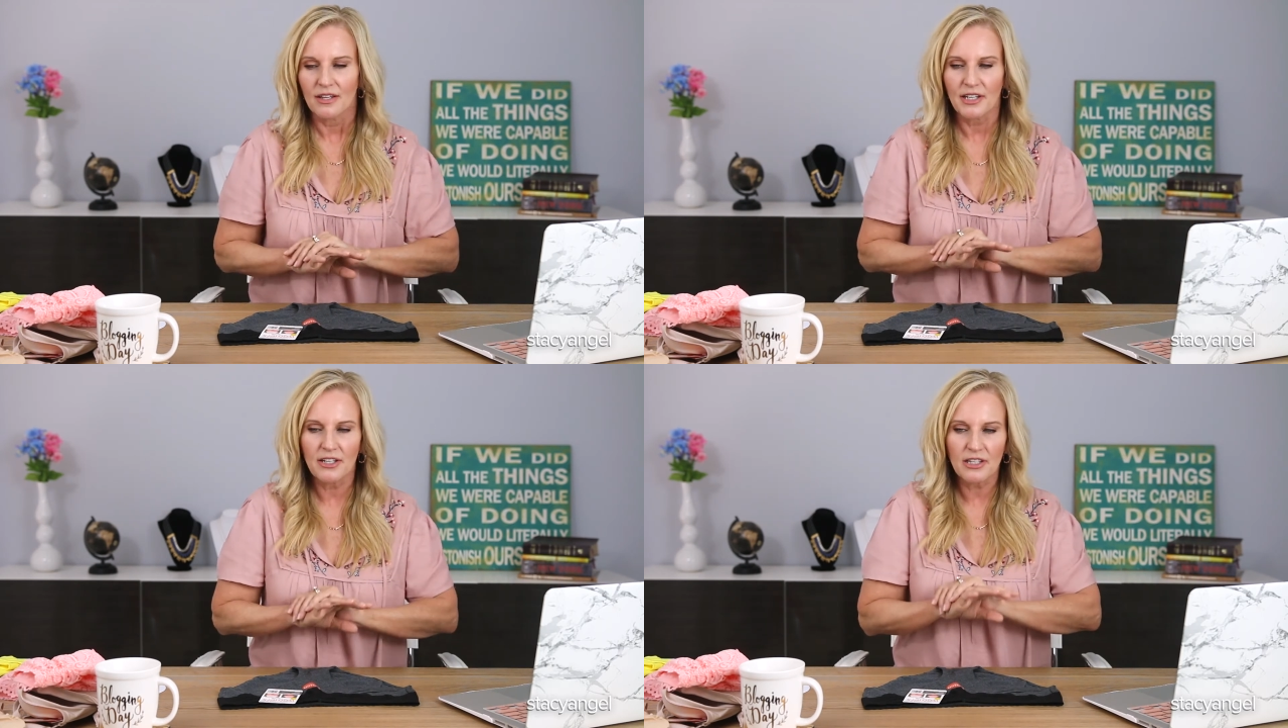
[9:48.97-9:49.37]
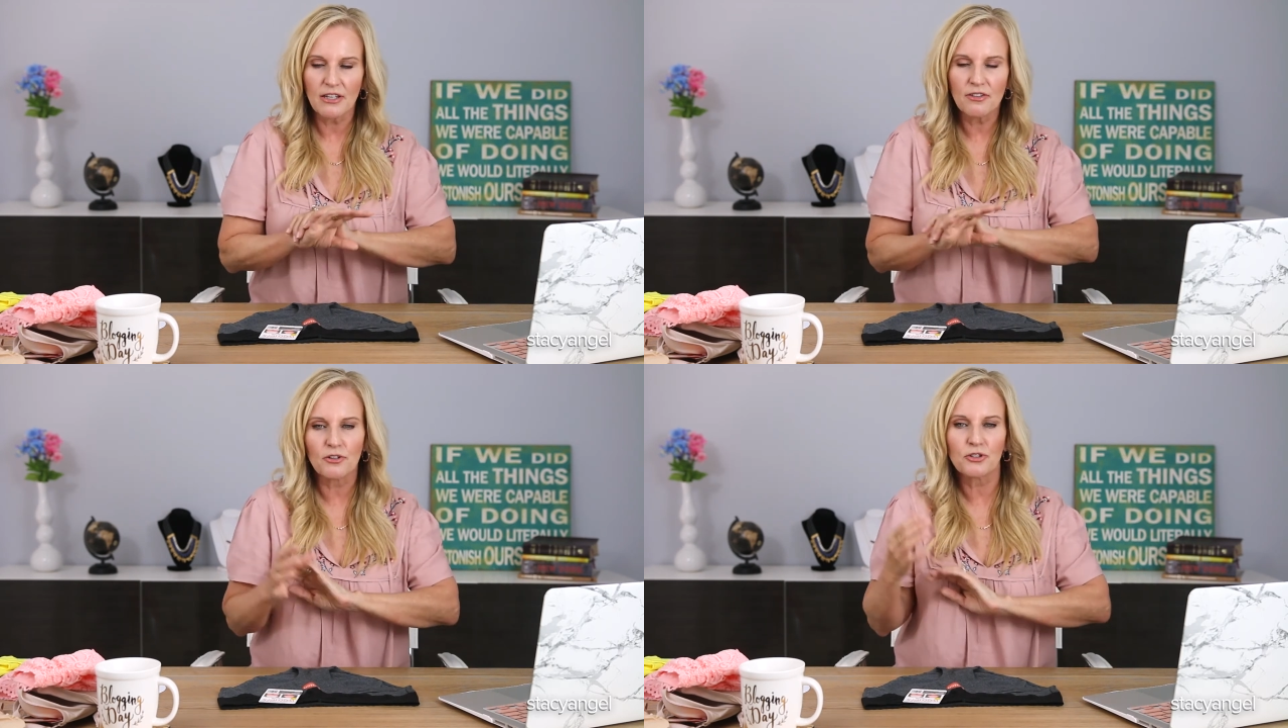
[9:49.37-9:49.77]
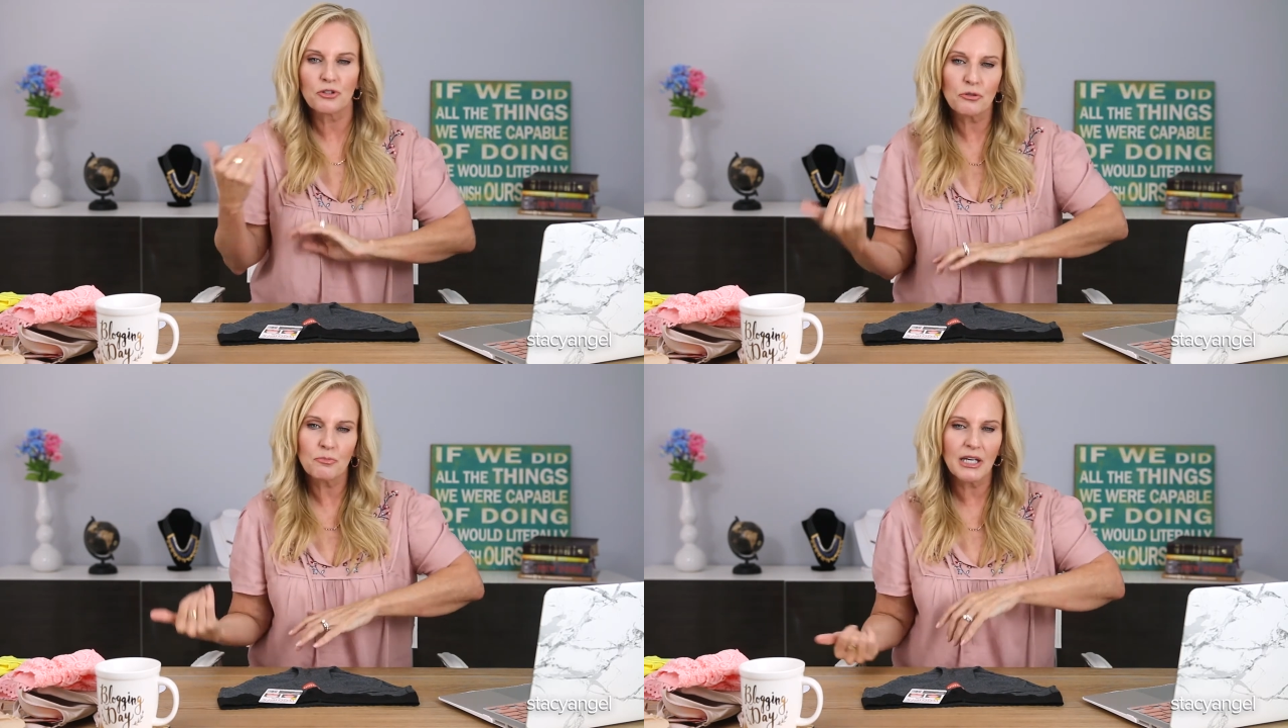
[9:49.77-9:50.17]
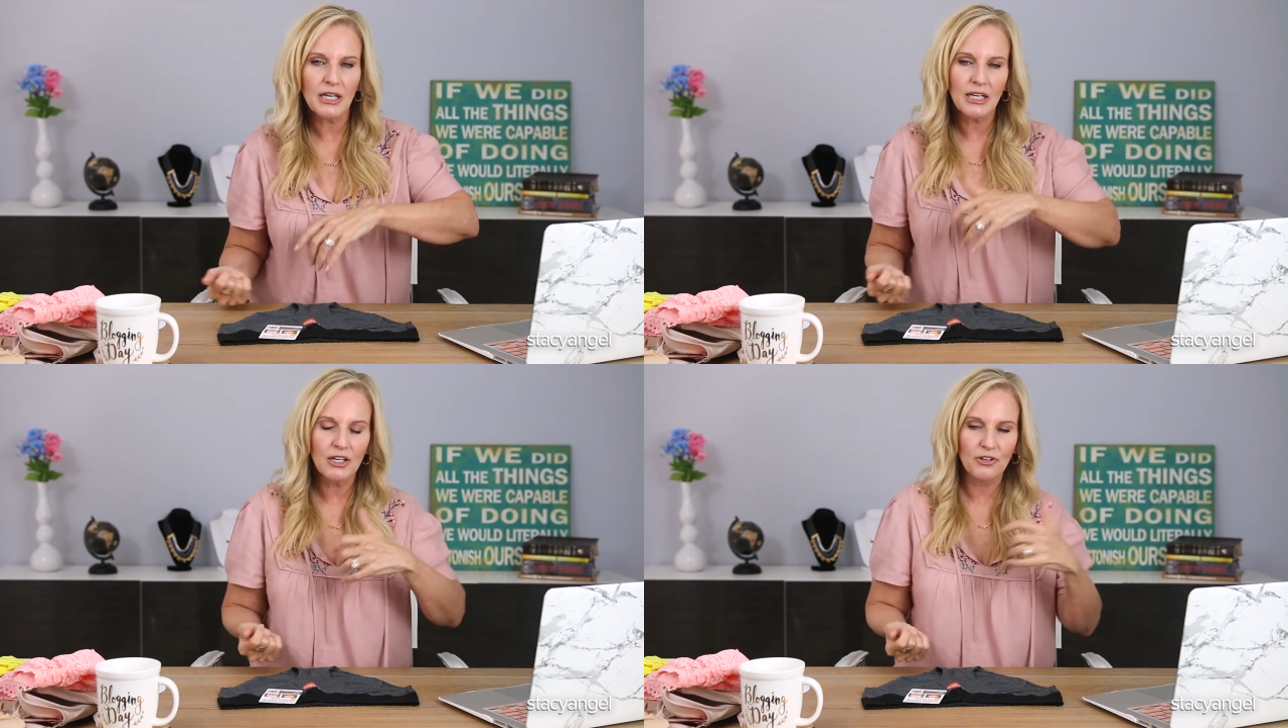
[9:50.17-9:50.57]
They either too
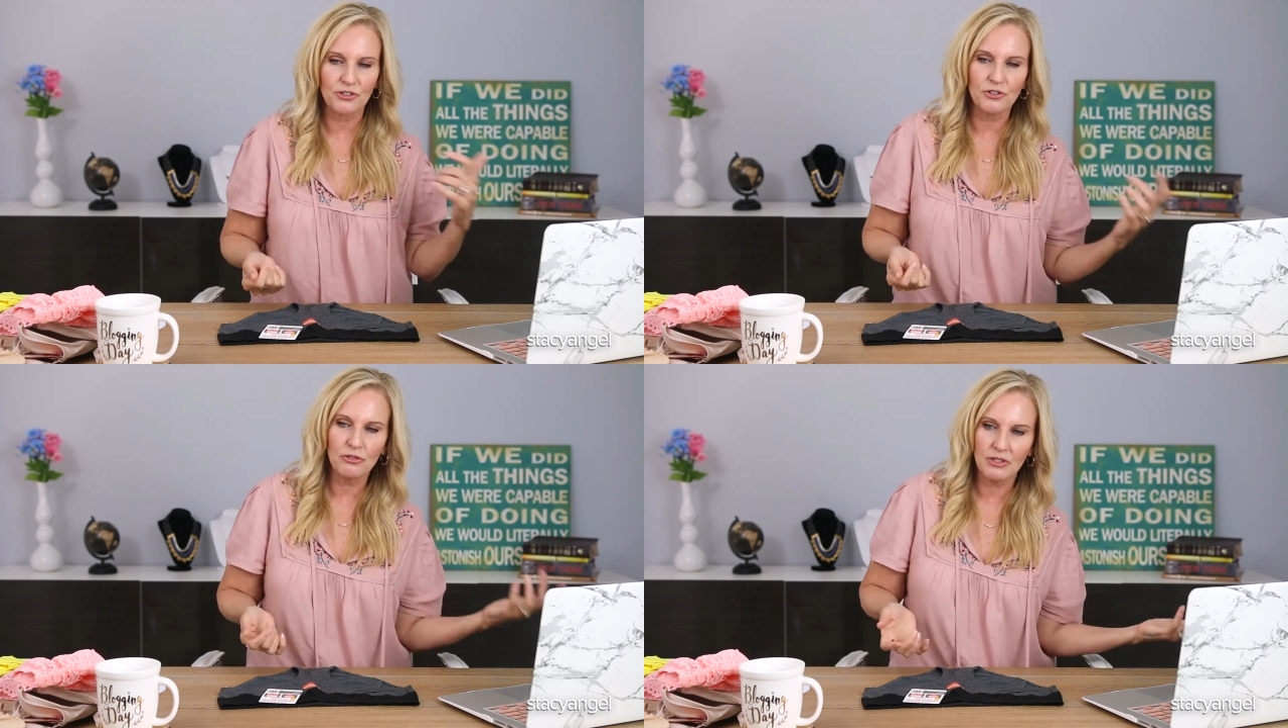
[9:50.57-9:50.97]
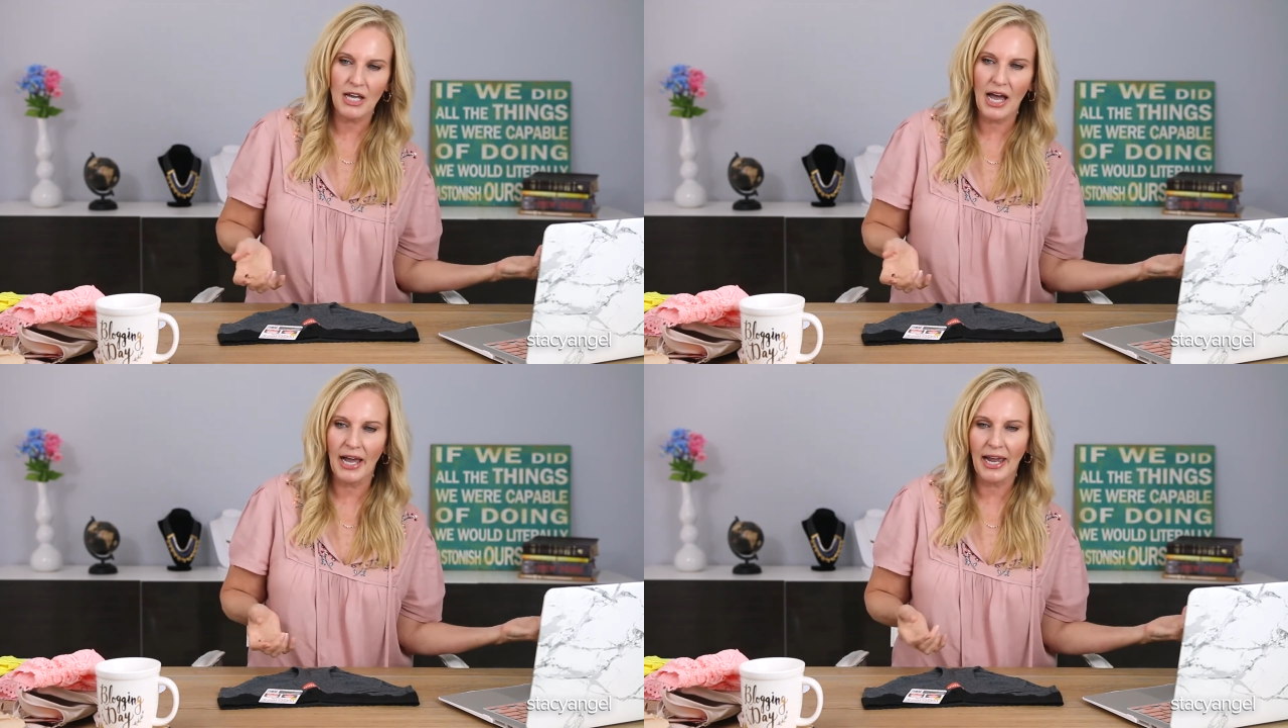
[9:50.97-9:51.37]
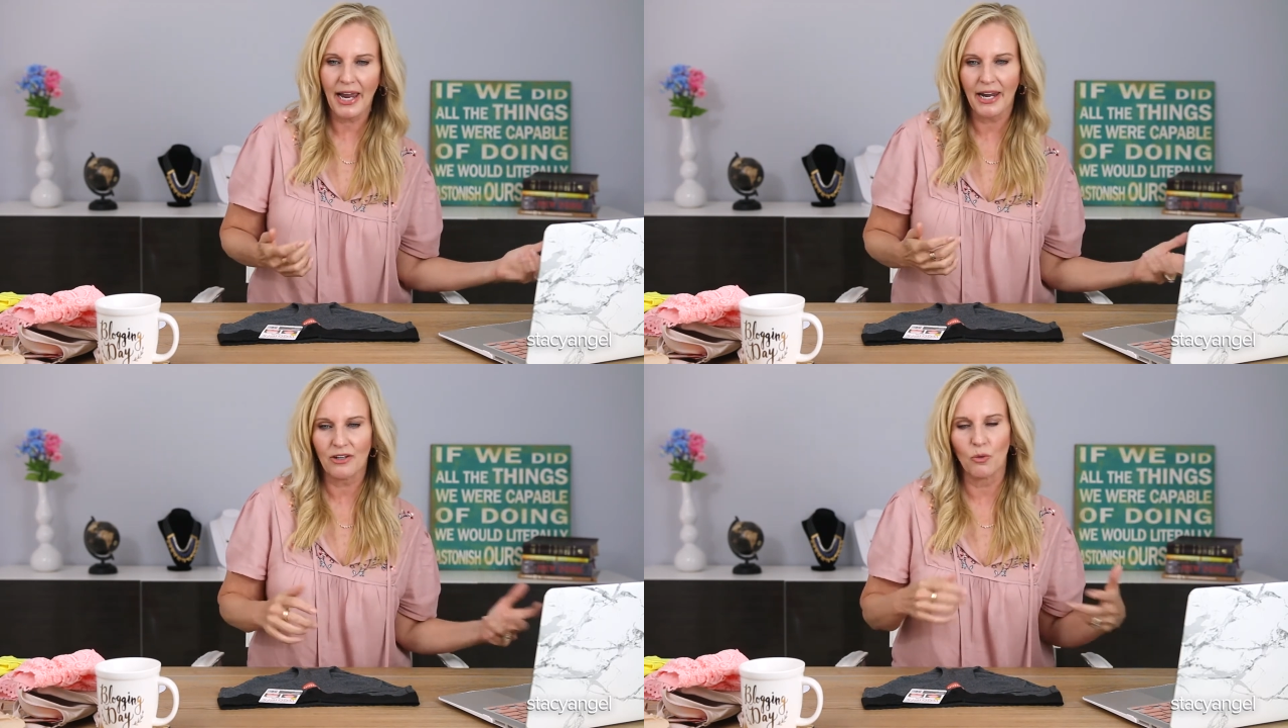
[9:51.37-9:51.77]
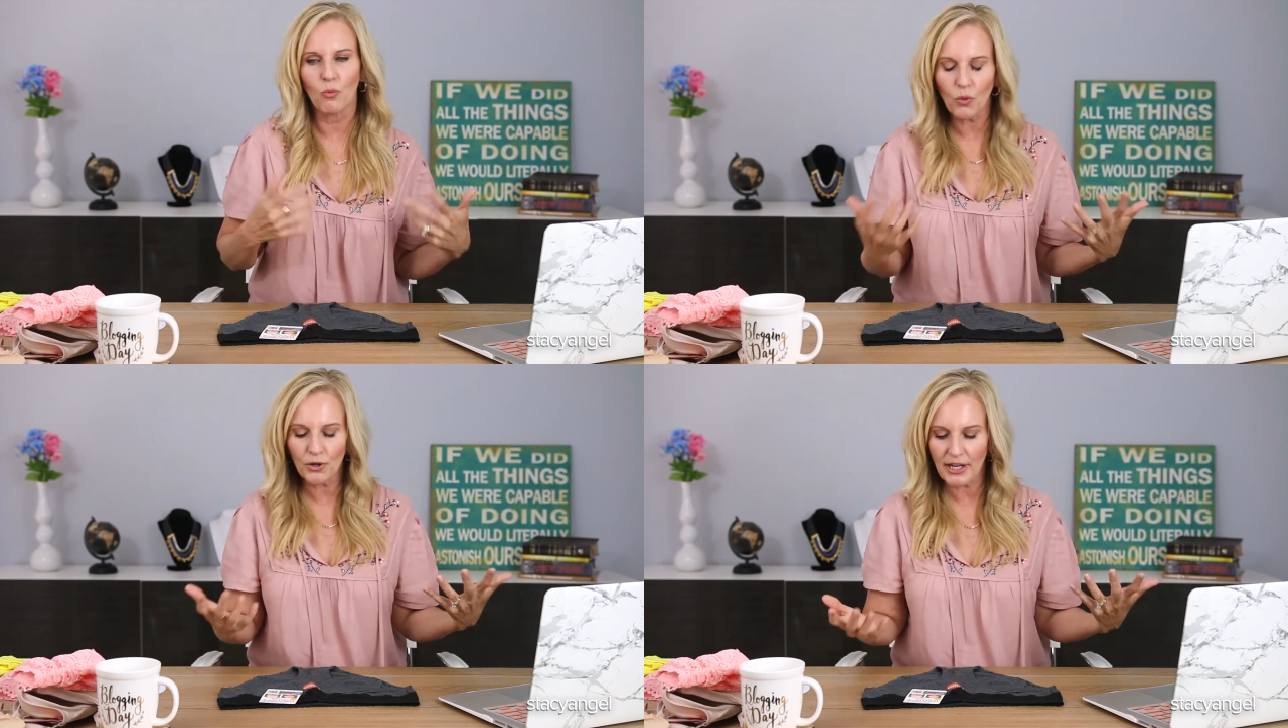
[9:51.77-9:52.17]
big or too tight or
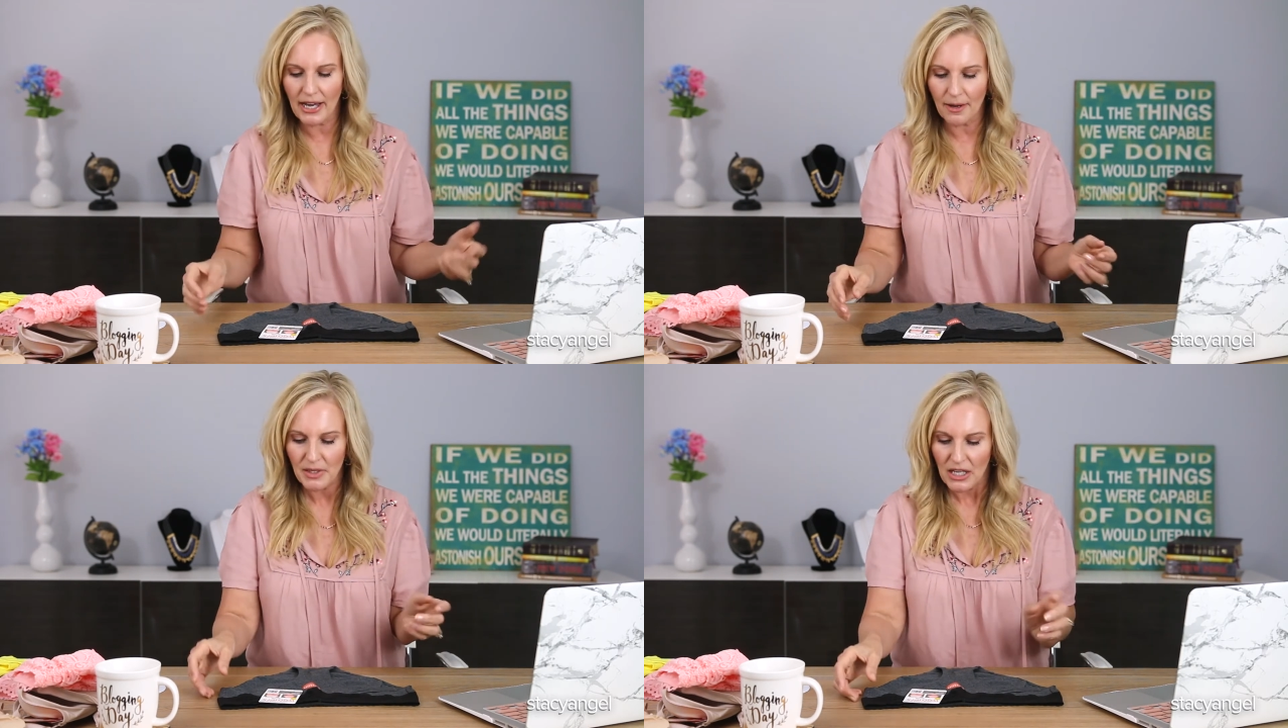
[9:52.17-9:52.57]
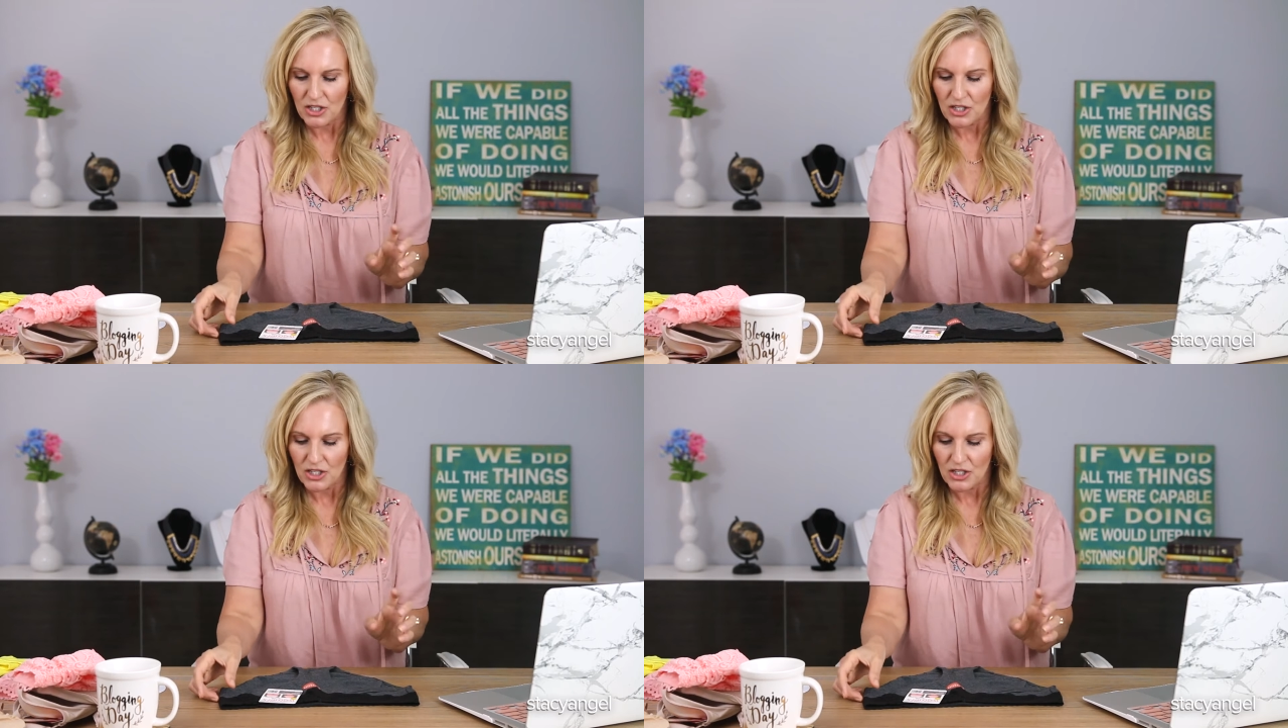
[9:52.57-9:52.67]
worn out.